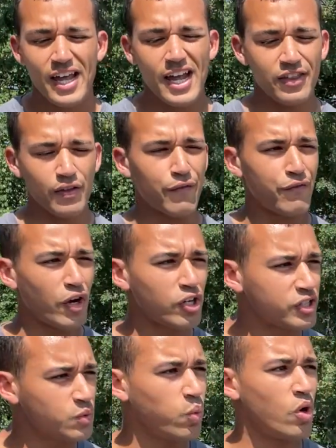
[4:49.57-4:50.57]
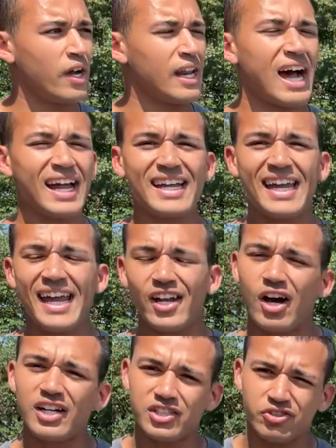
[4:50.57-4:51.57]
And the first one, I
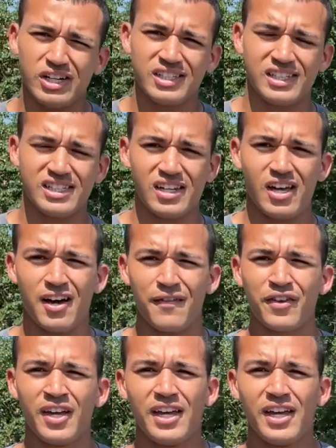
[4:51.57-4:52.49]
cannot stress this enough,